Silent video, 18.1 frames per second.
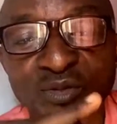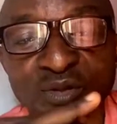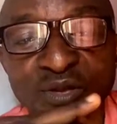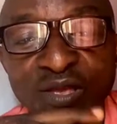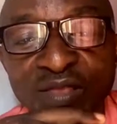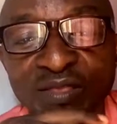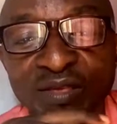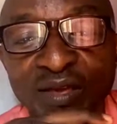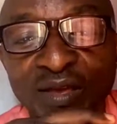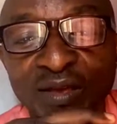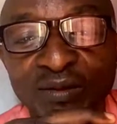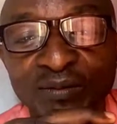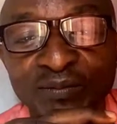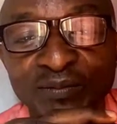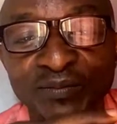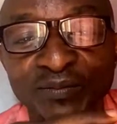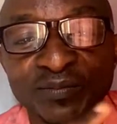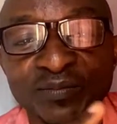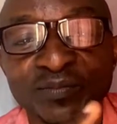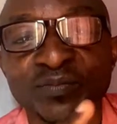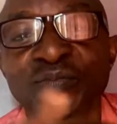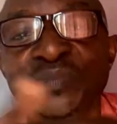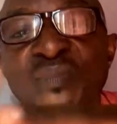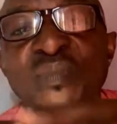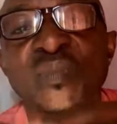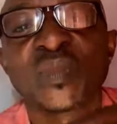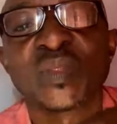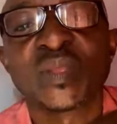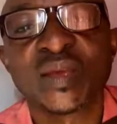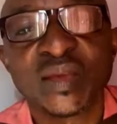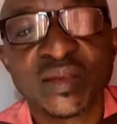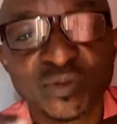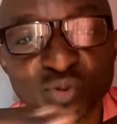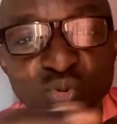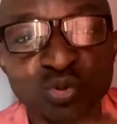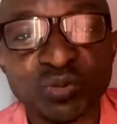together
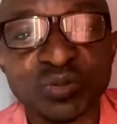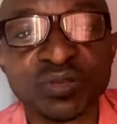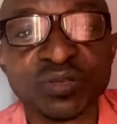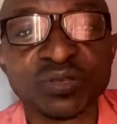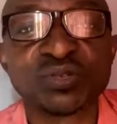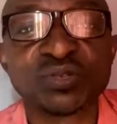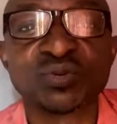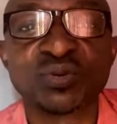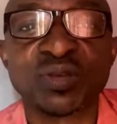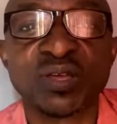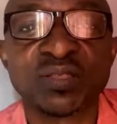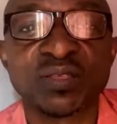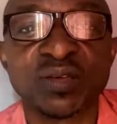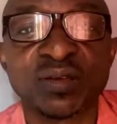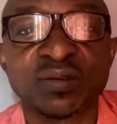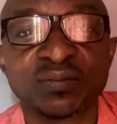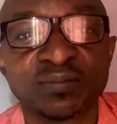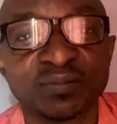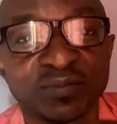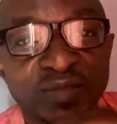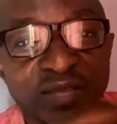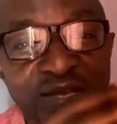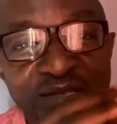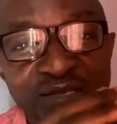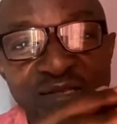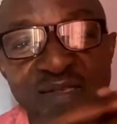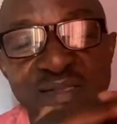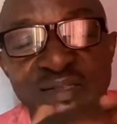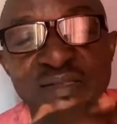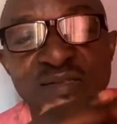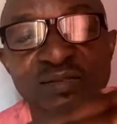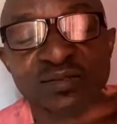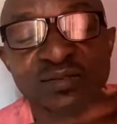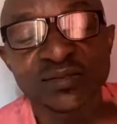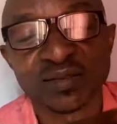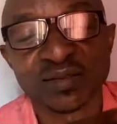and do things together. That's
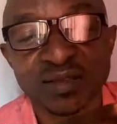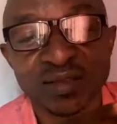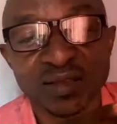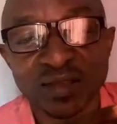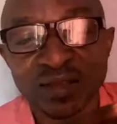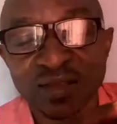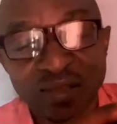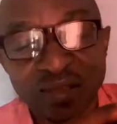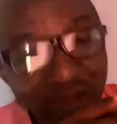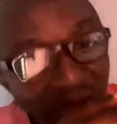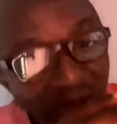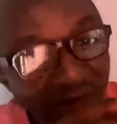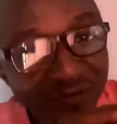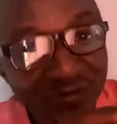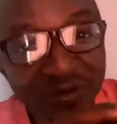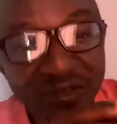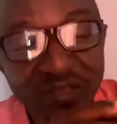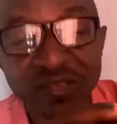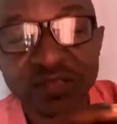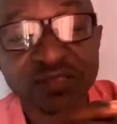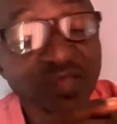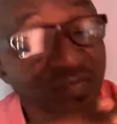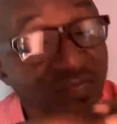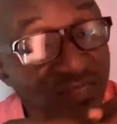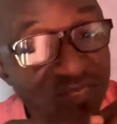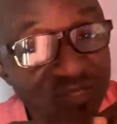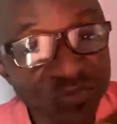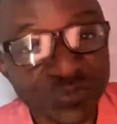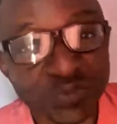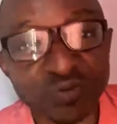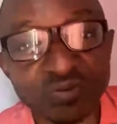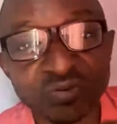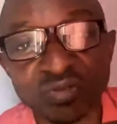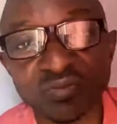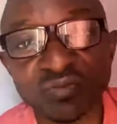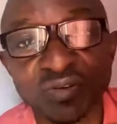Africans. That's the
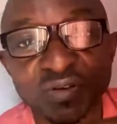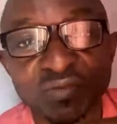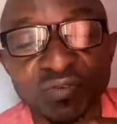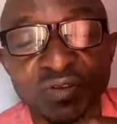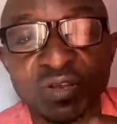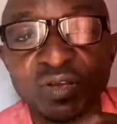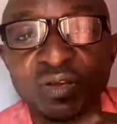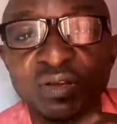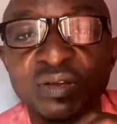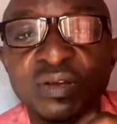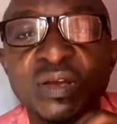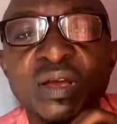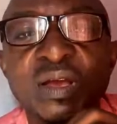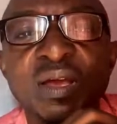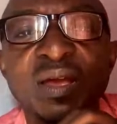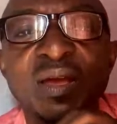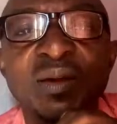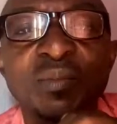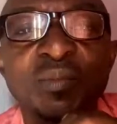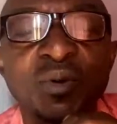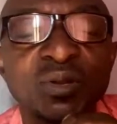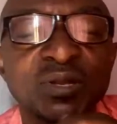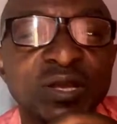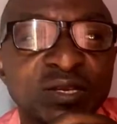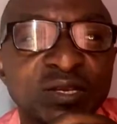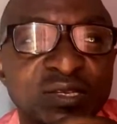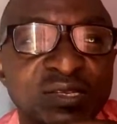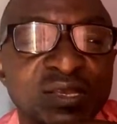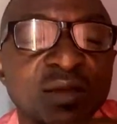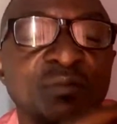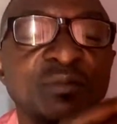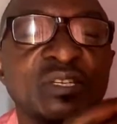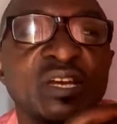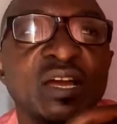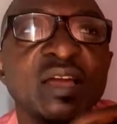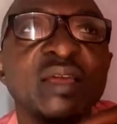spirit of Africa. But at the same
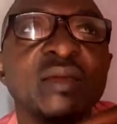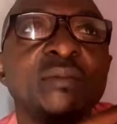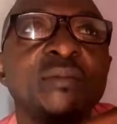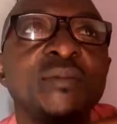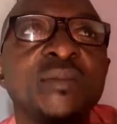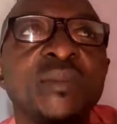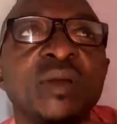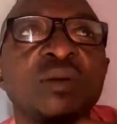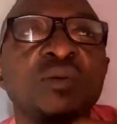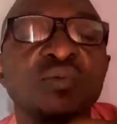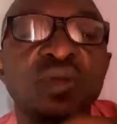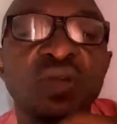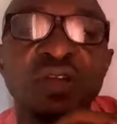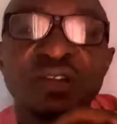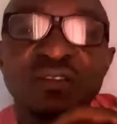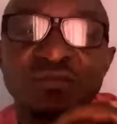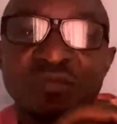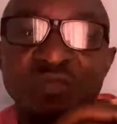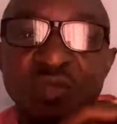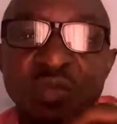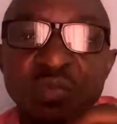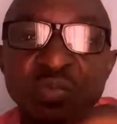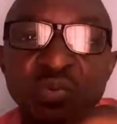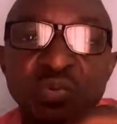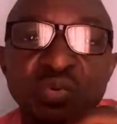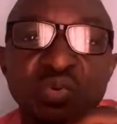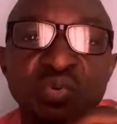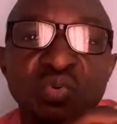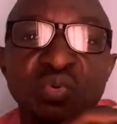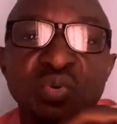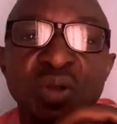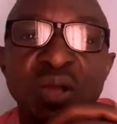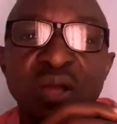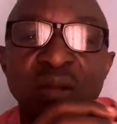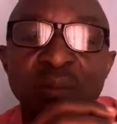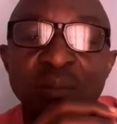time, we have people who
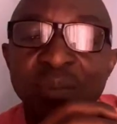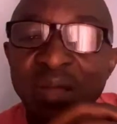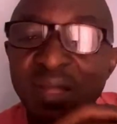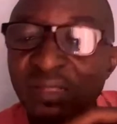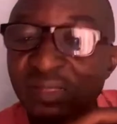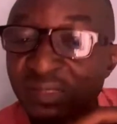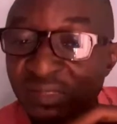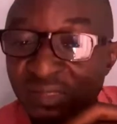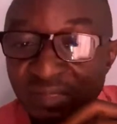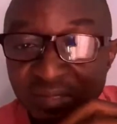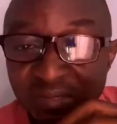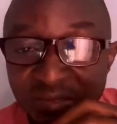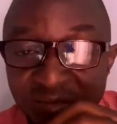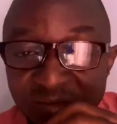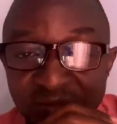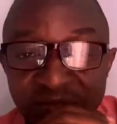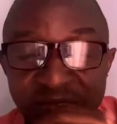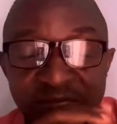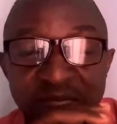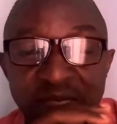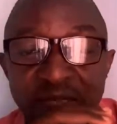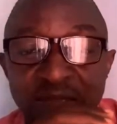are bad seeds